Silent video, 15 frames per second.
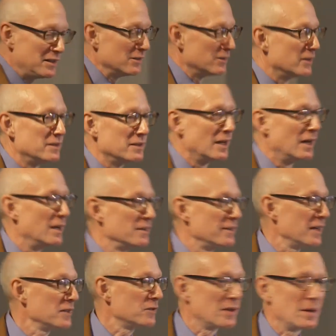you, and
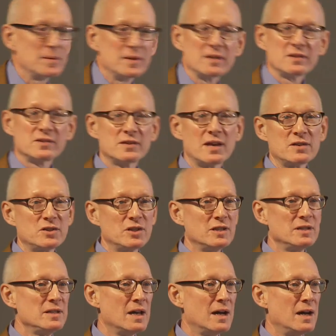thanks for coming to the
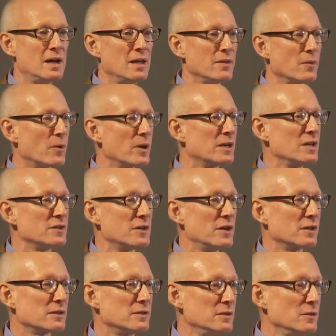session. The work I'll
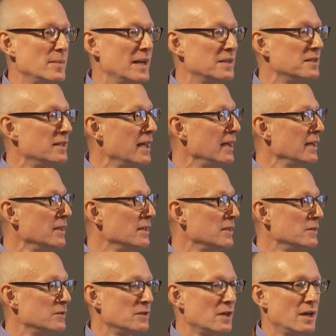talk to you about today
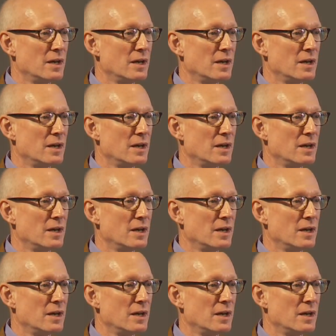is